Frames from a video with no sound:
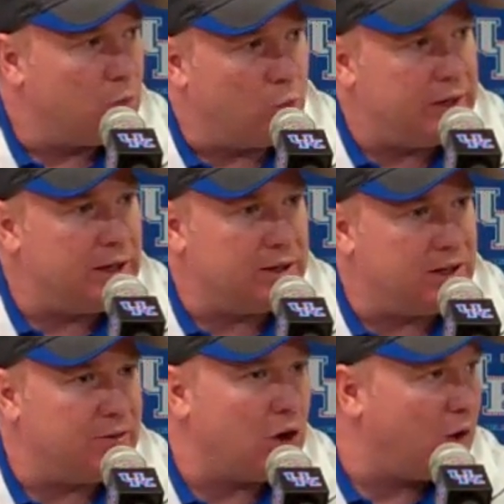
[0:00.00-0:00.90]
We didn't
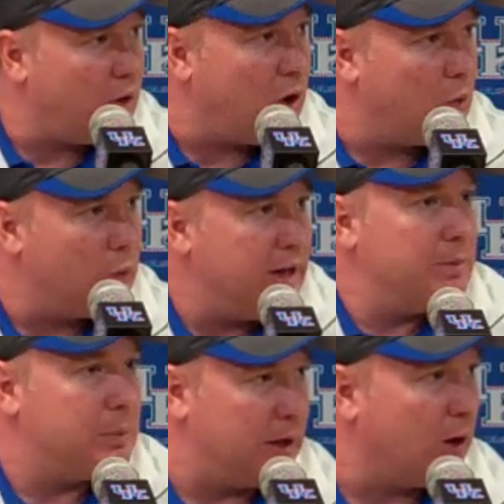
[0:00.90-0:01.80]

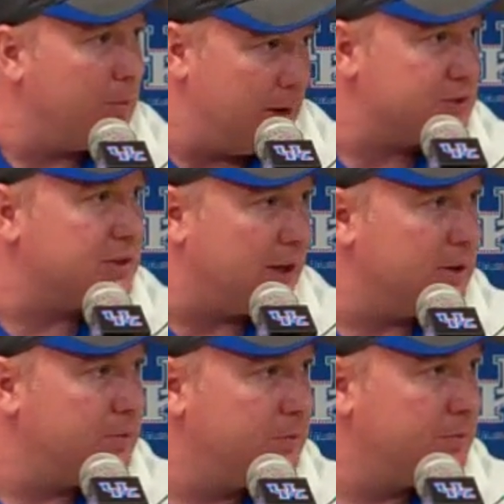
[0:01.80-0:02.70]
play our best
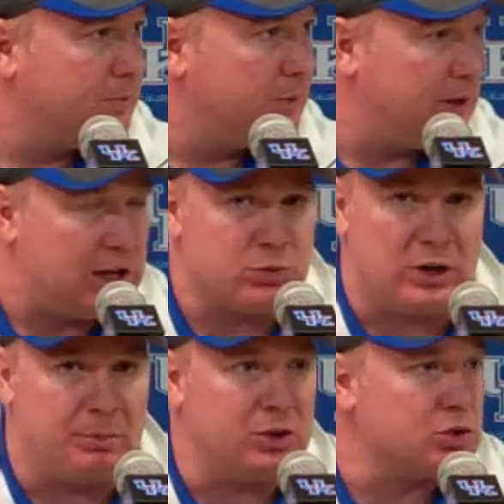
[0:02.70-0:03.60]
tonight, and that's
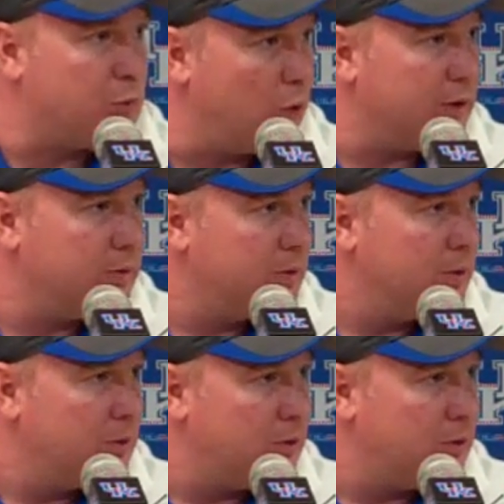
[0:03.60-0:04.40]
what I'm disappointed about.